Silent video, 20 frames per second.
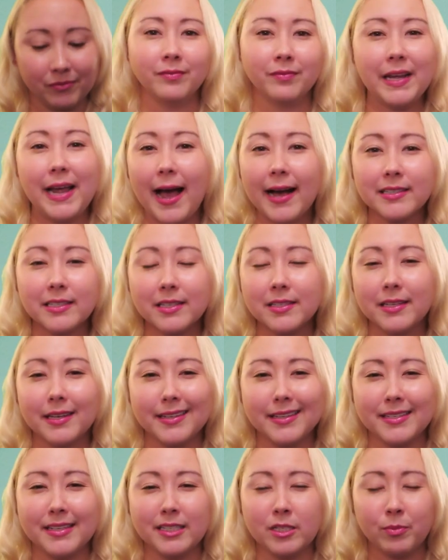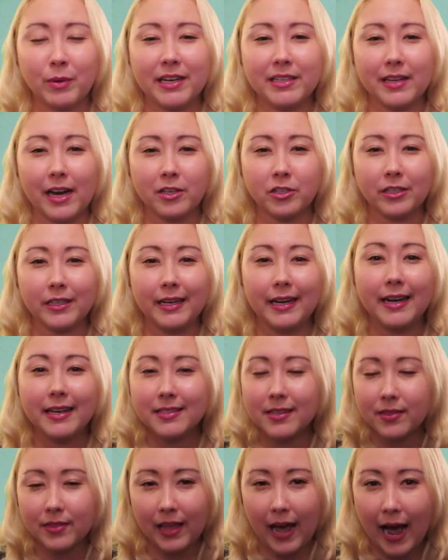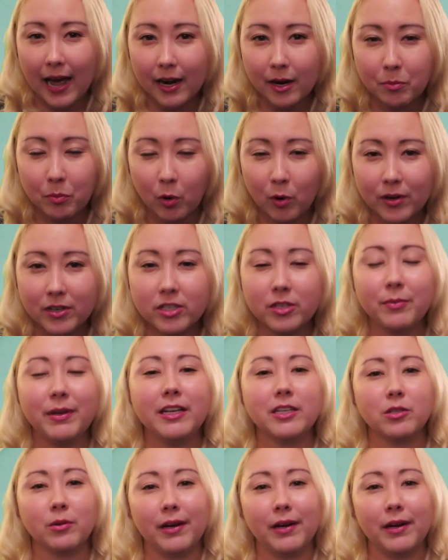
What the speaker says: The access to Disney Springs actually isn't that important to me,